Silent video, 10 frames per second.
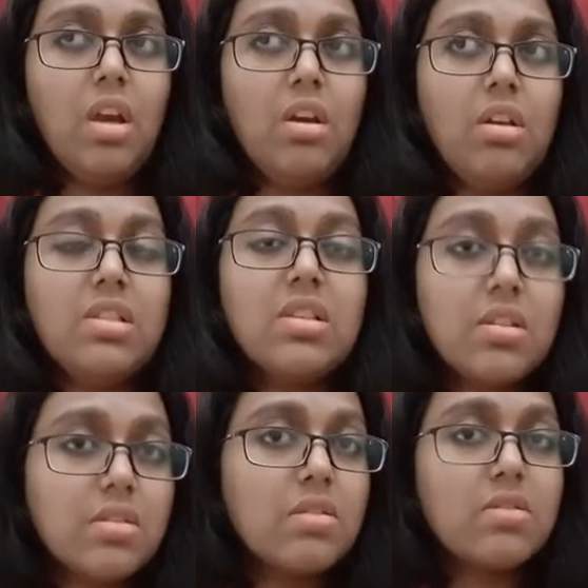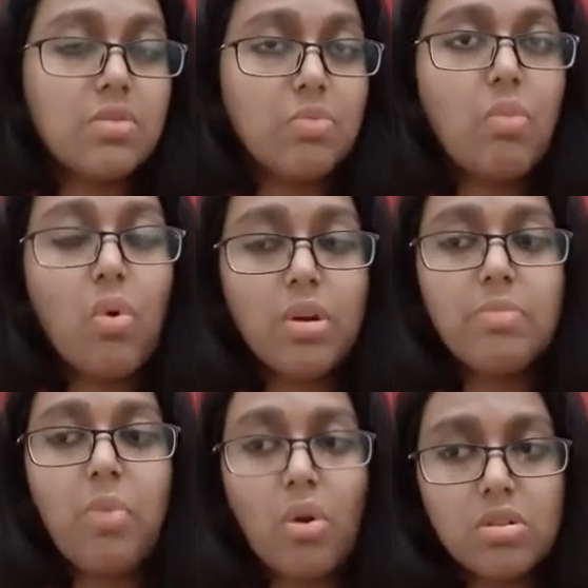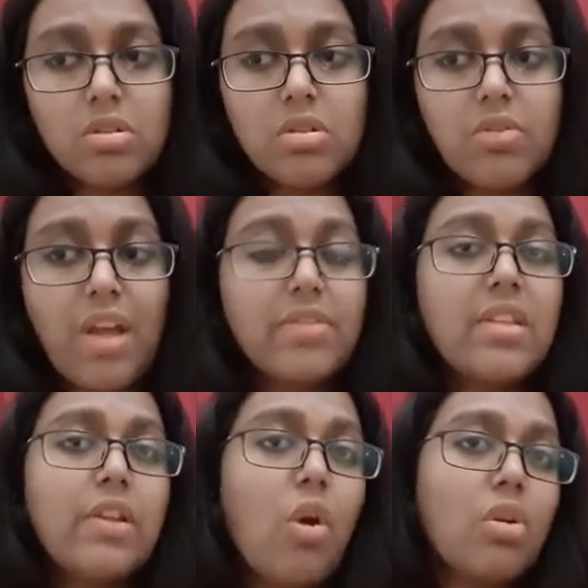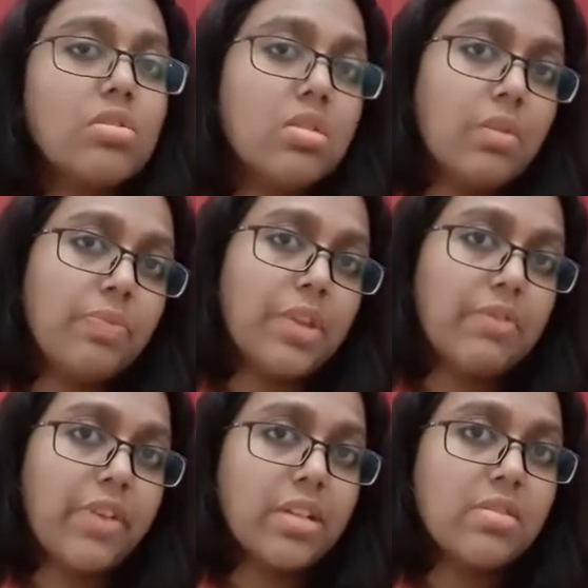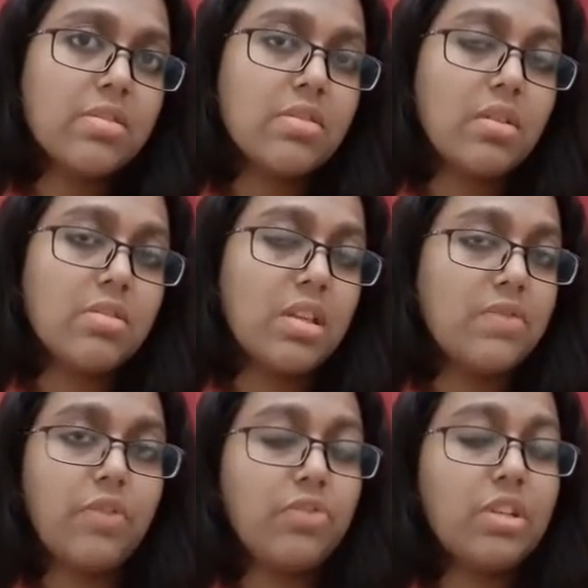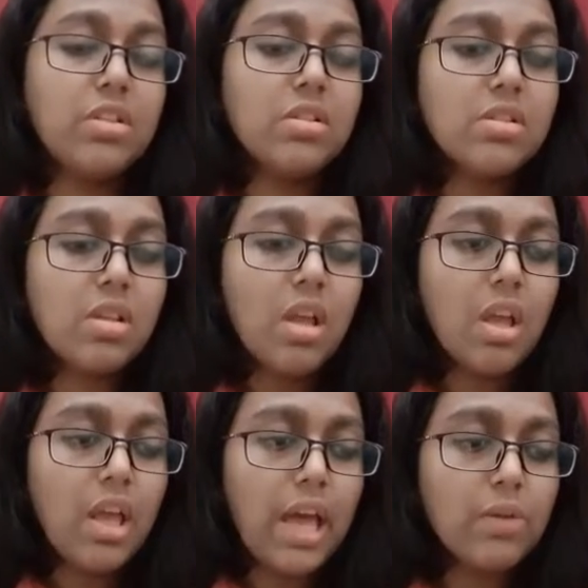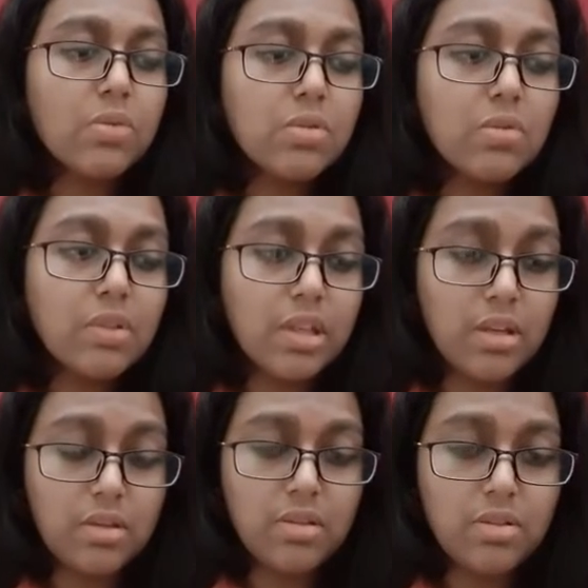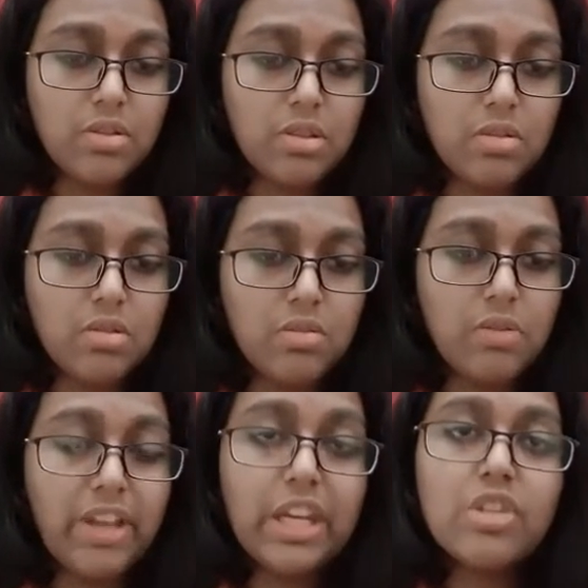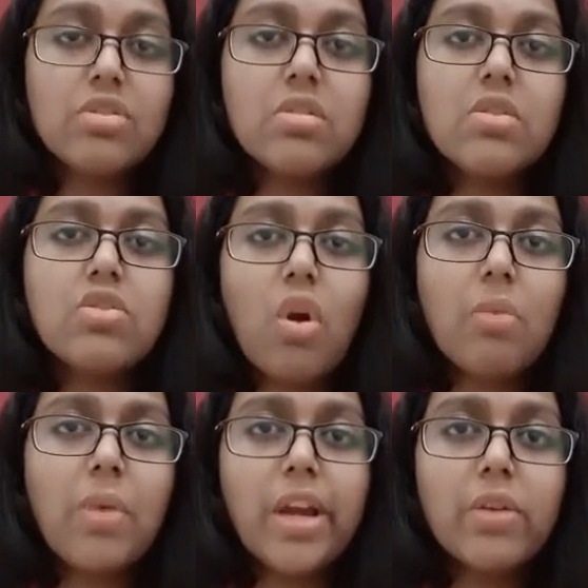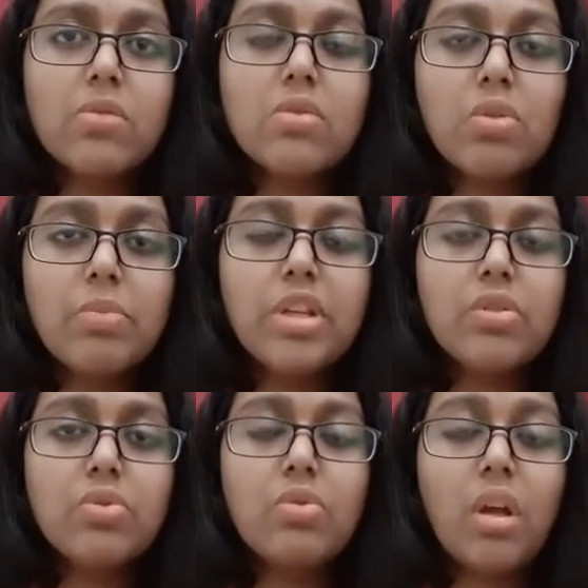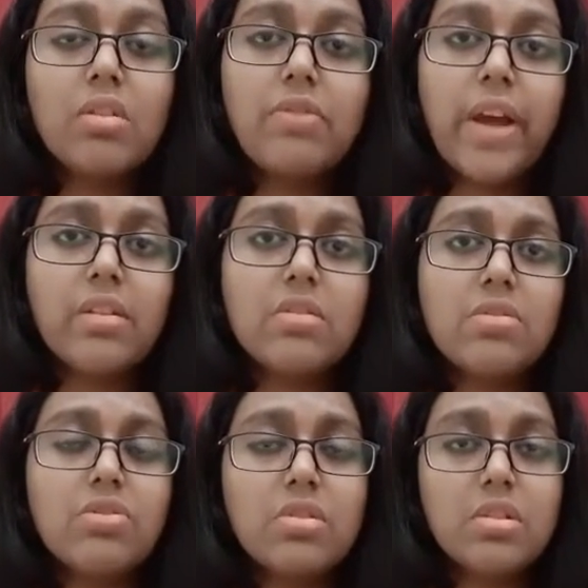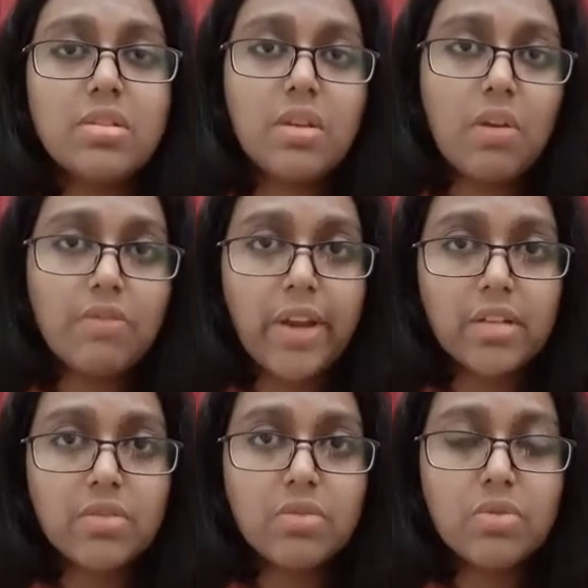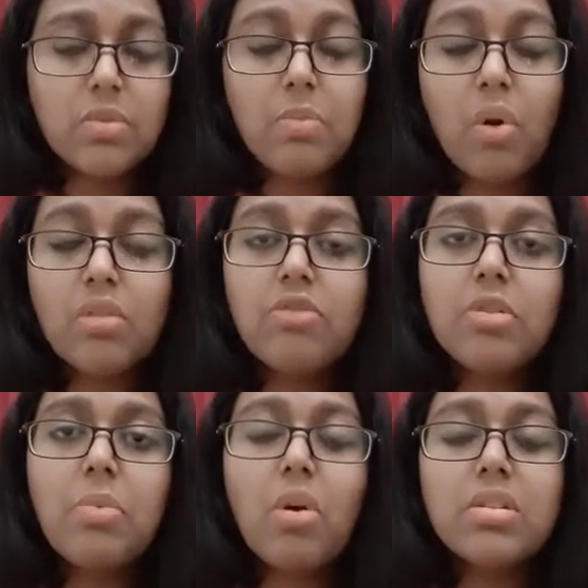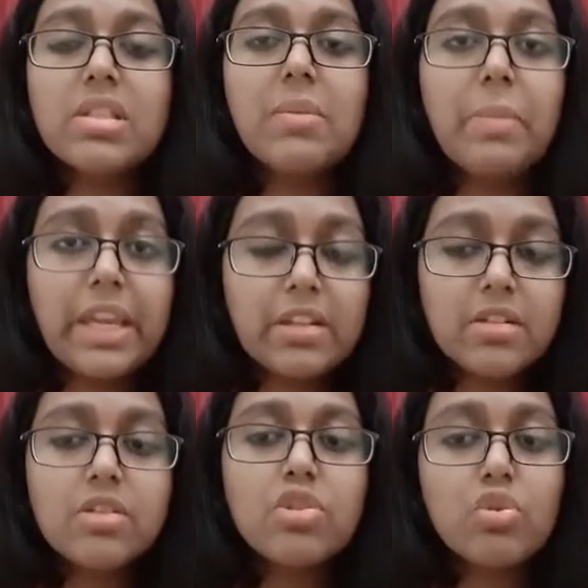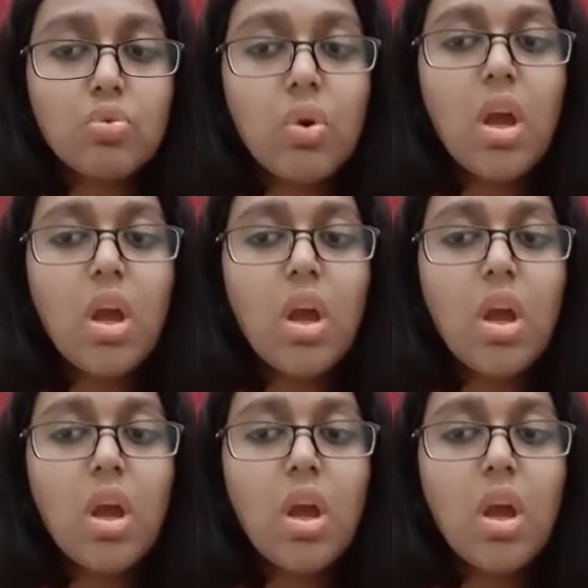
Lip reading: It's considered more important rather than the long-term effects, stay for 3 years. And also the variations in the stock market also could be due to other factors such as the discount factor. So it's important for the policy makers to